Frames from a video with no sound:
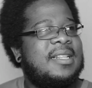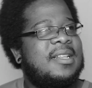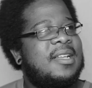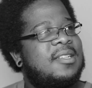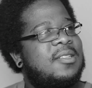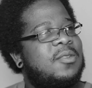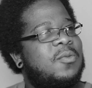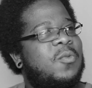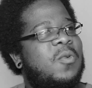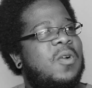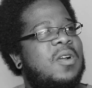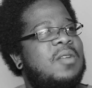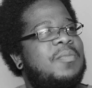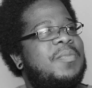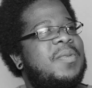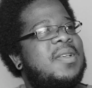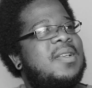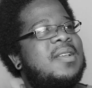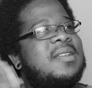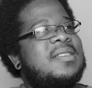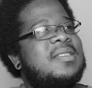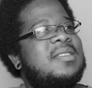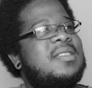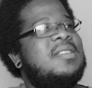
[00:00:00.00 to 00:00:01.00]
doesn't work
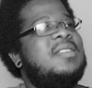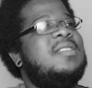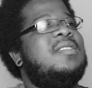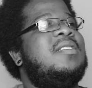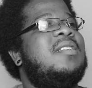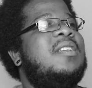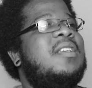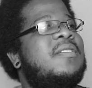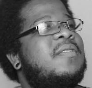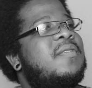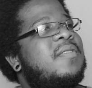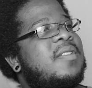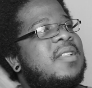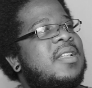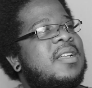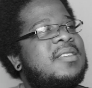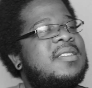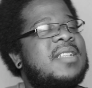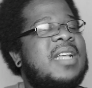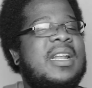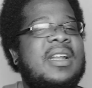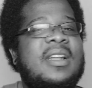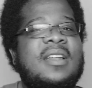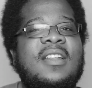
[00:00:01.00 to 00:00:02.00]
because there's
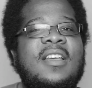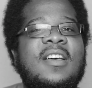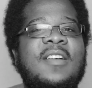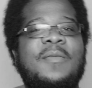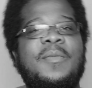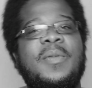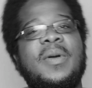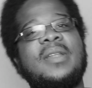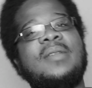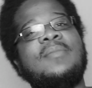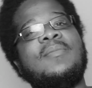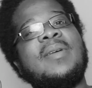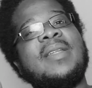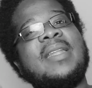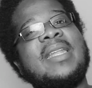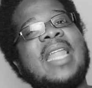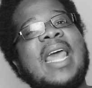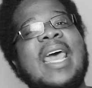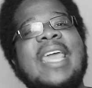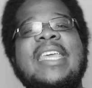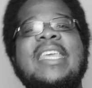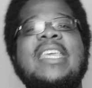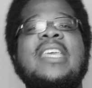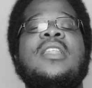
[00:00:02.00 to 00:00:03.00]
not a love button, but
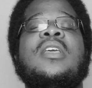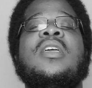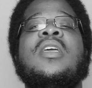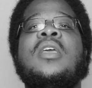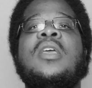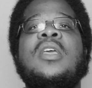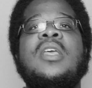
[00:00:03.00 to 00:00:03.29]
like it,